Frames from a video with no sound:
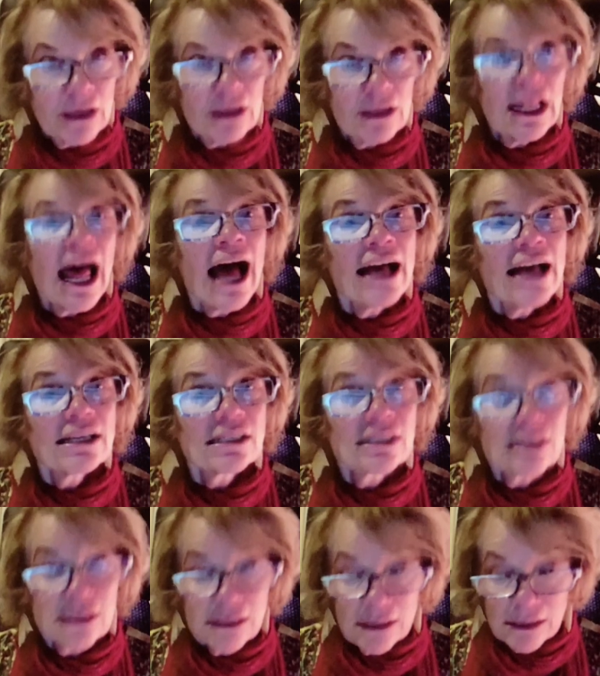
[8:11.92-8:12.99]

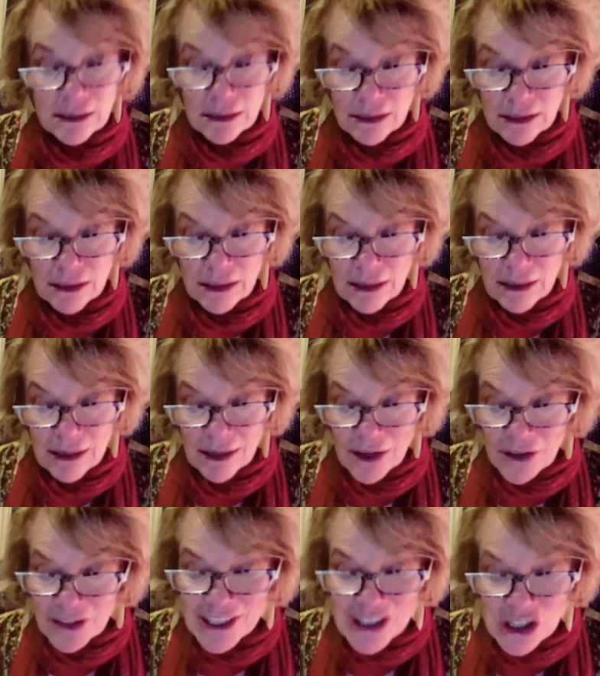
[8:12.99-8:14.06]
Last,
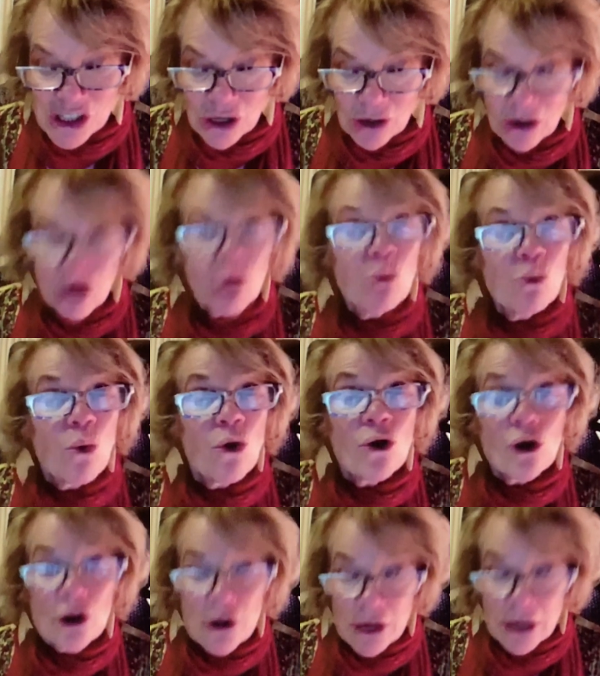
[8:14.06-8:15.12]
this
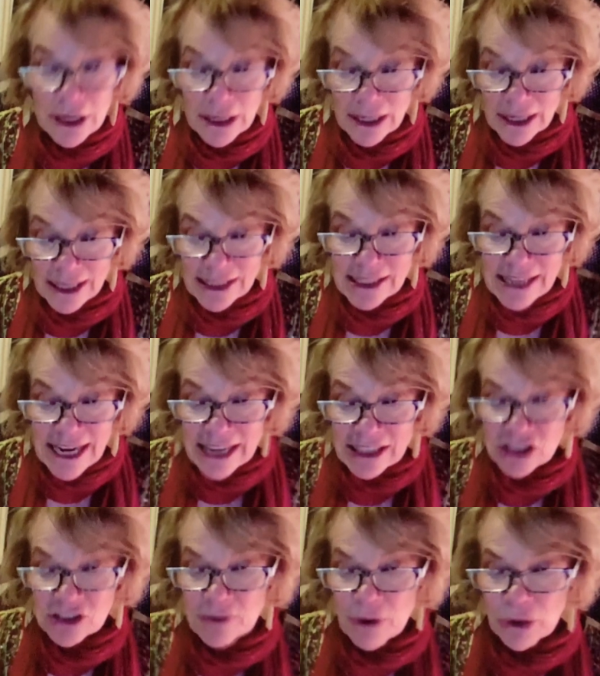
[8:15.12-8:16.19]
award is
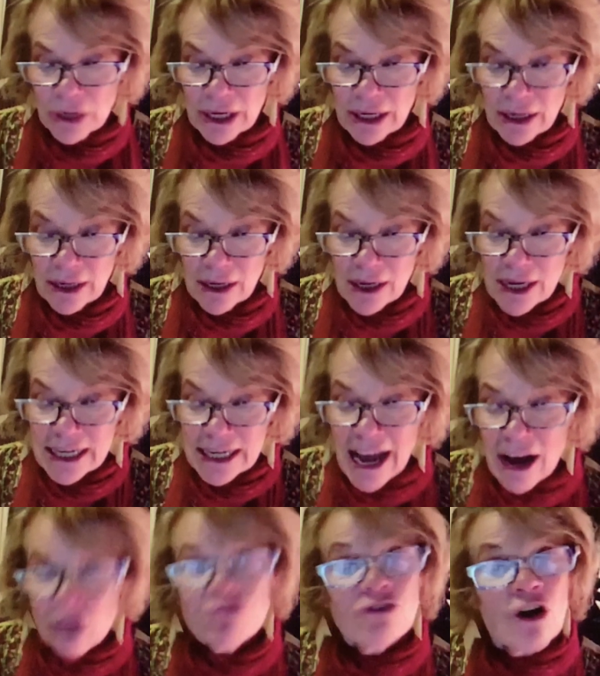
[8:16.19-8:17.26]
testimony to
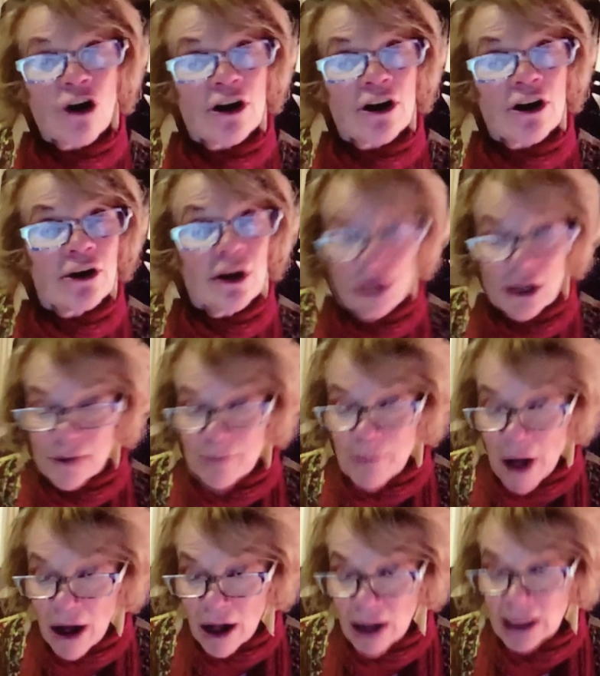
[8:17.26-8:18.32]
how far
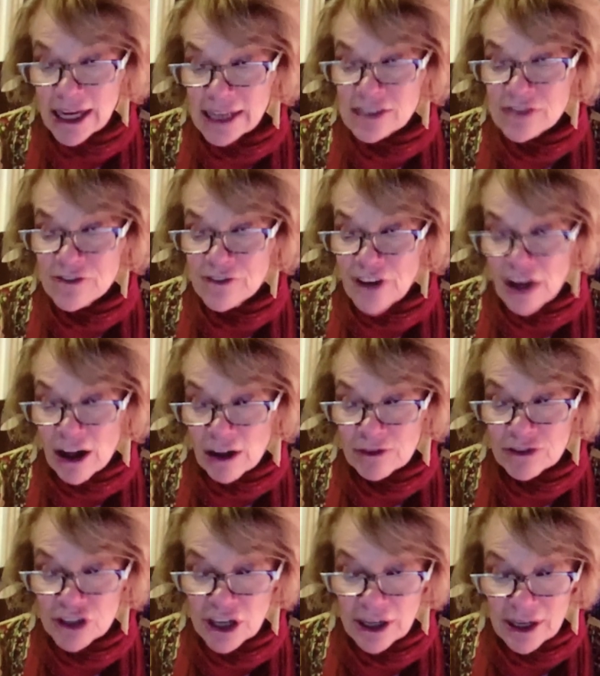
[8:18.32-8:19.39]
Nepal has
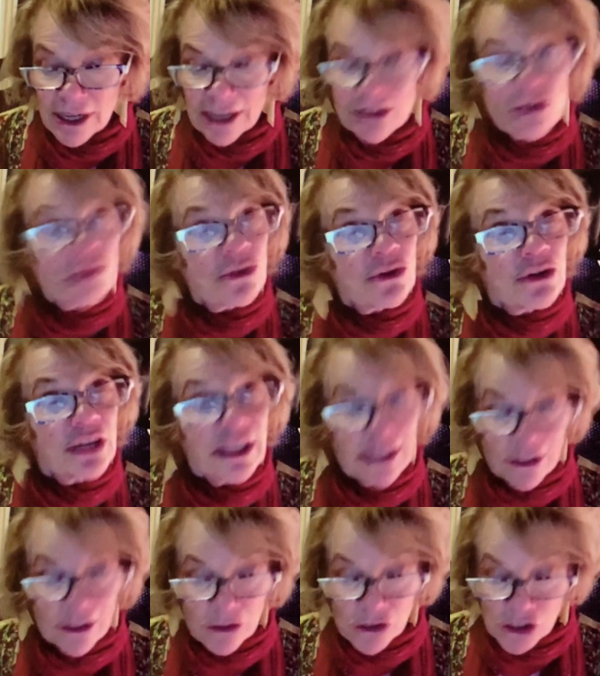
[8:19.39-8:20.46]
evolved in the 30
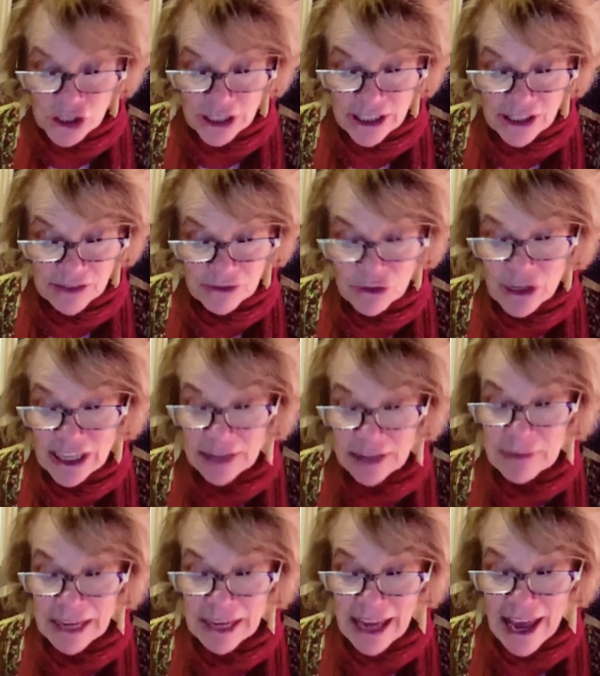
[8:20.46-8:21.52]
years since READ
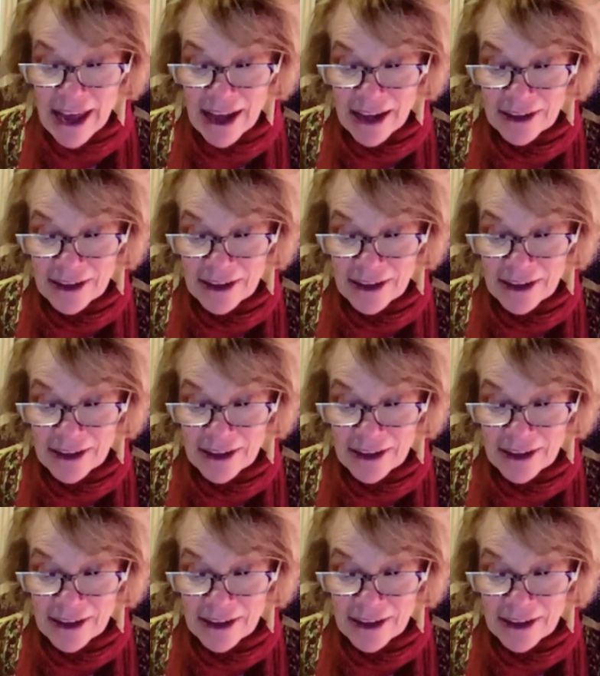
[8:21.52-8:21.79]
began.